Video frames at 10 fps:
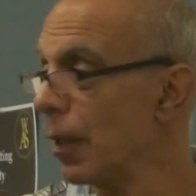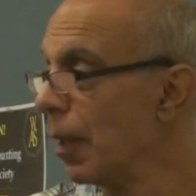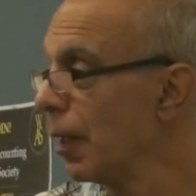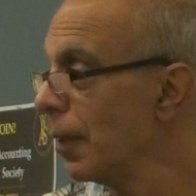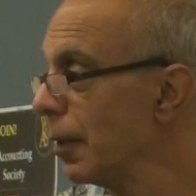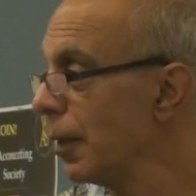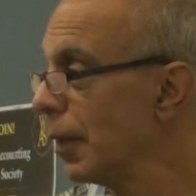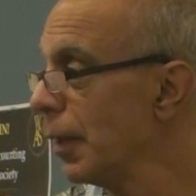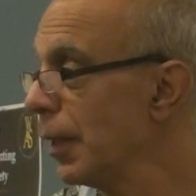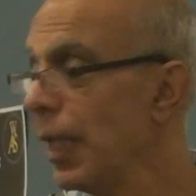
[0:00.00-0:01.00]
Huh? It's
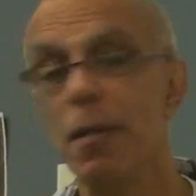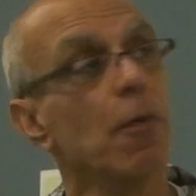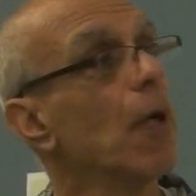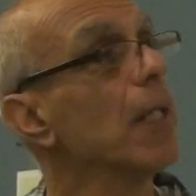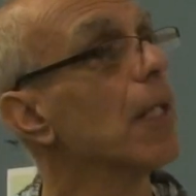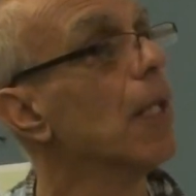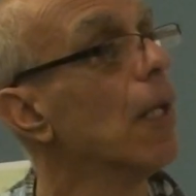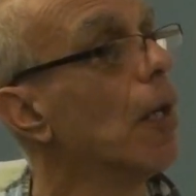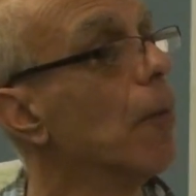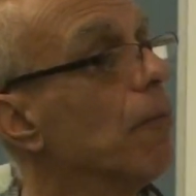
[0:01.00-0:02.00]
the same,
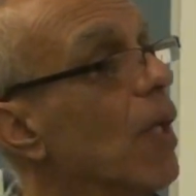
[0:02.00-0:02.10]
right?